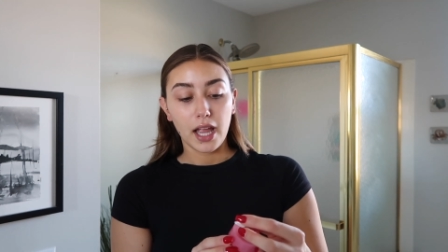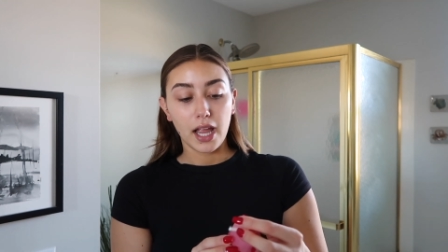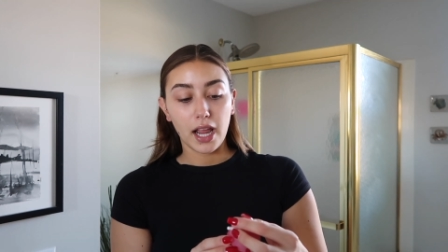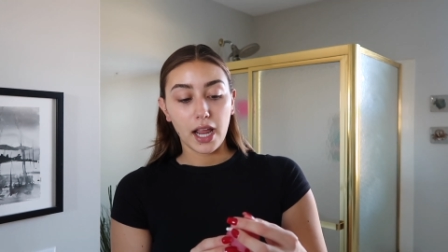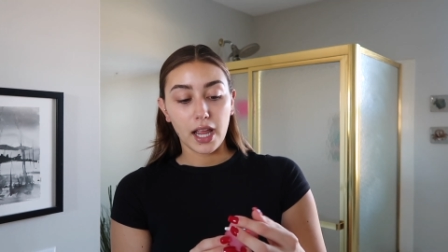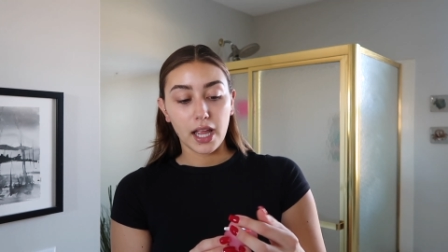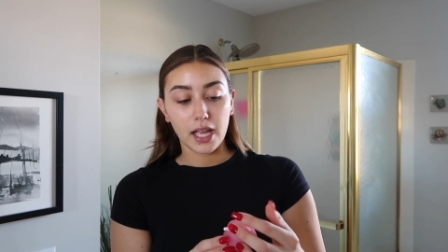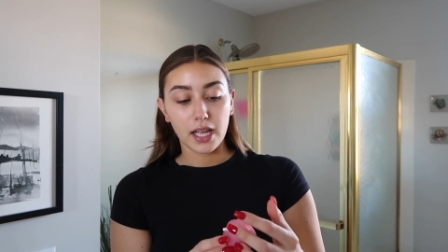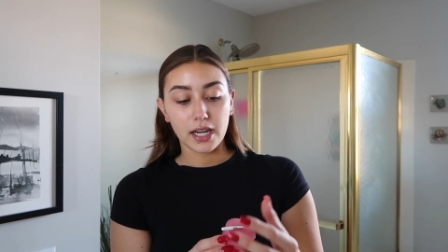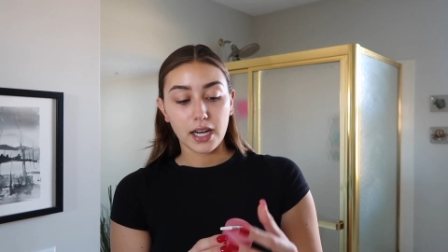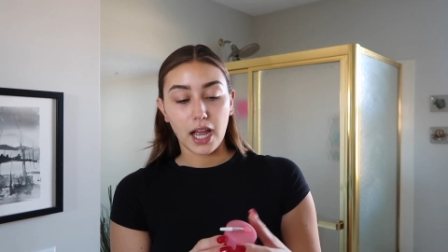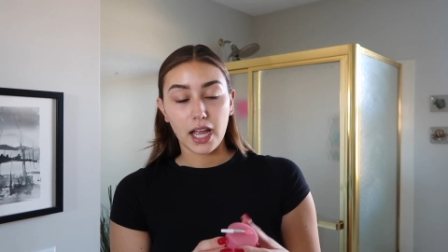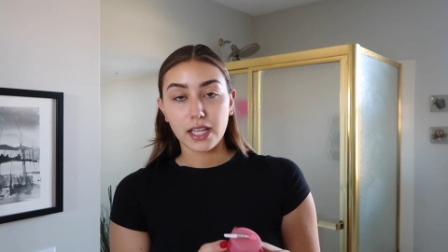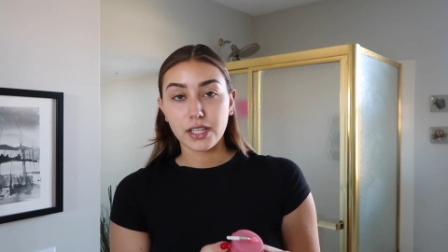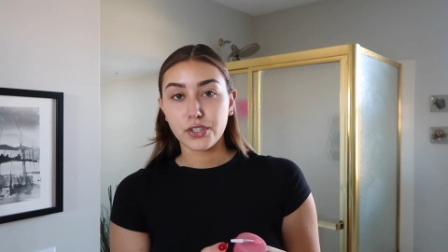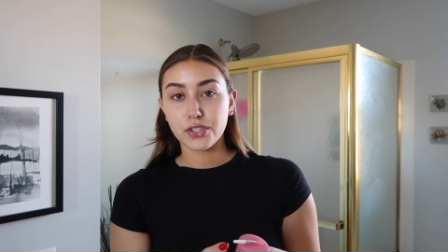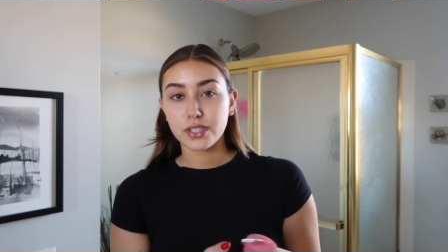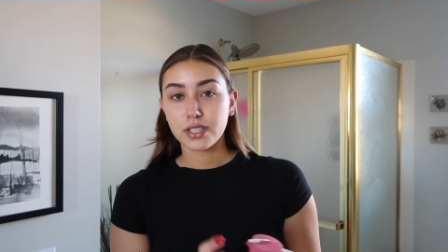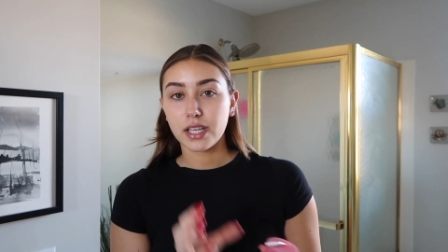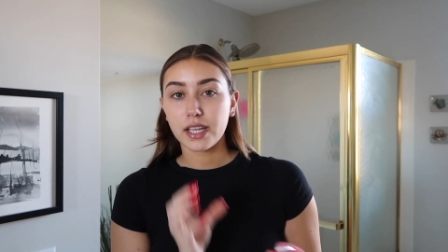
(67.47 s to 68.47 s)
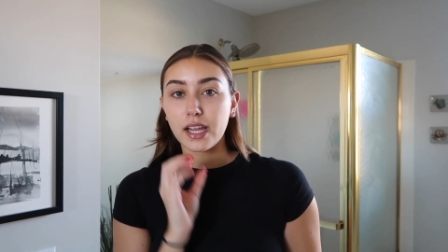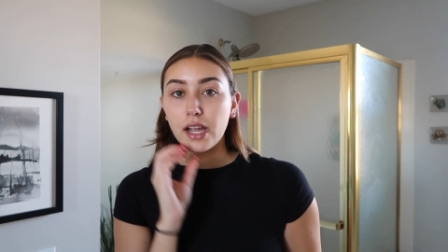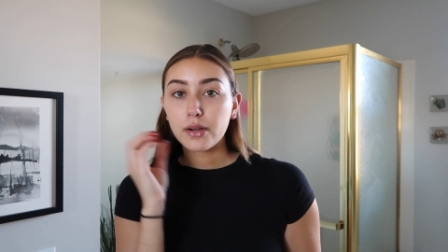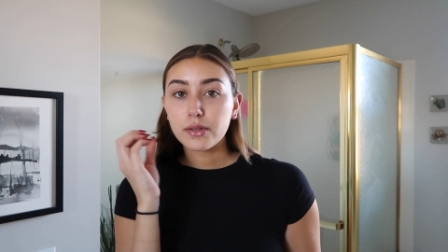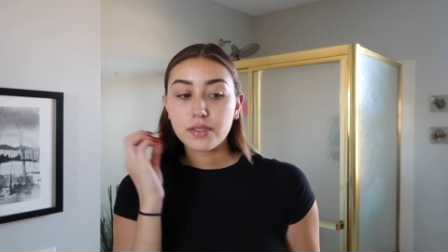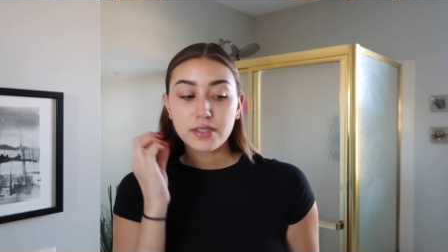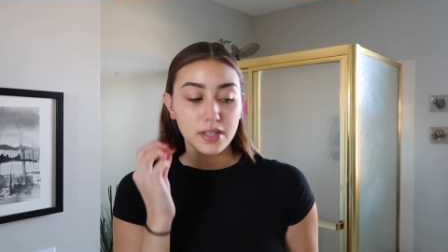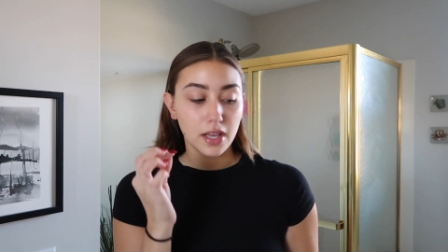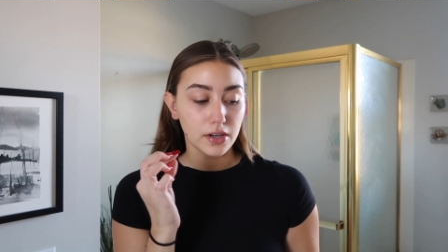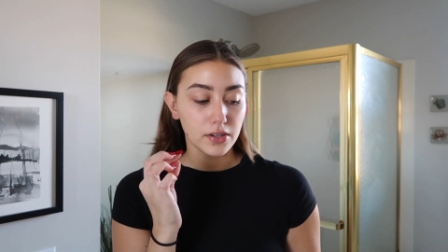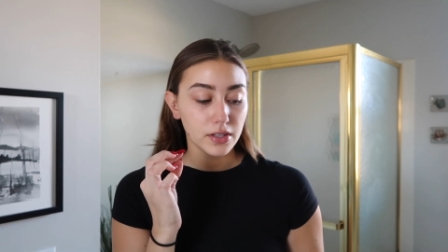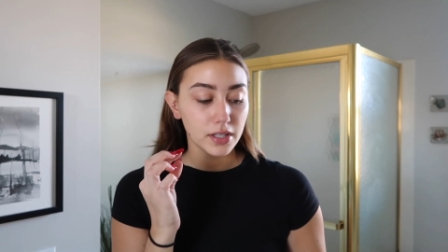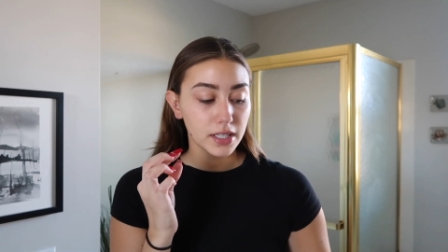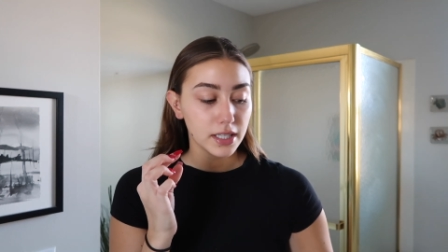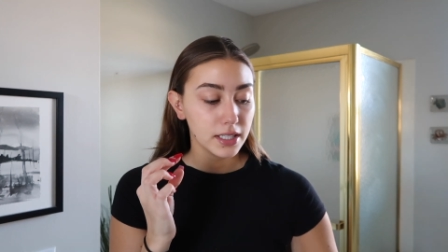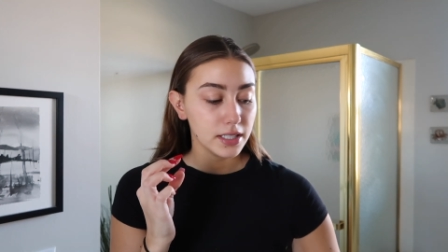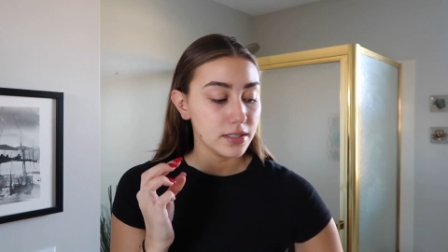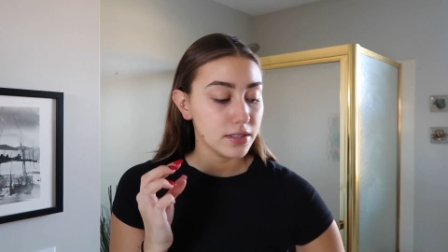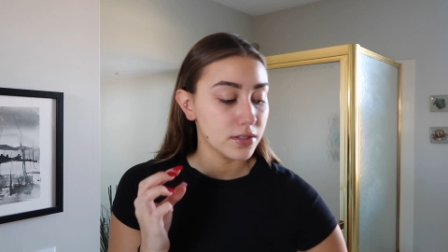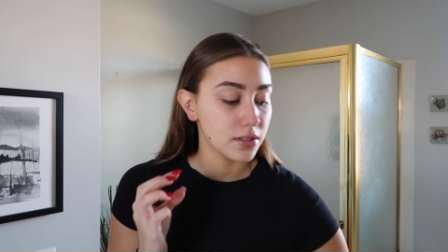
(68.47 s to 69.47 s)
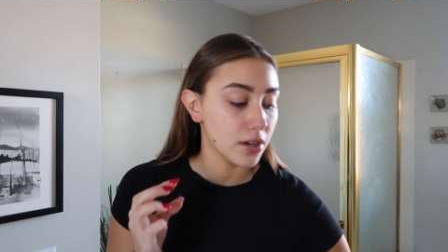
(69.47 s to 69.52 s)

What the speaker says: and I just like how subtle it is.